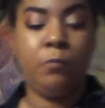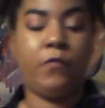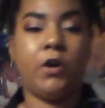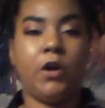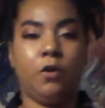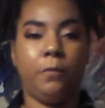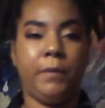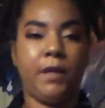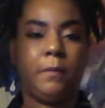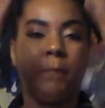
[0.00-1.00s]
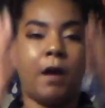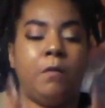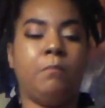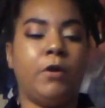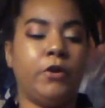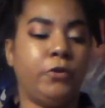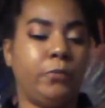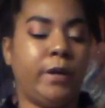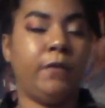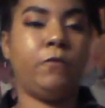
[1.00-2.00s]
Virgo being about Mercury.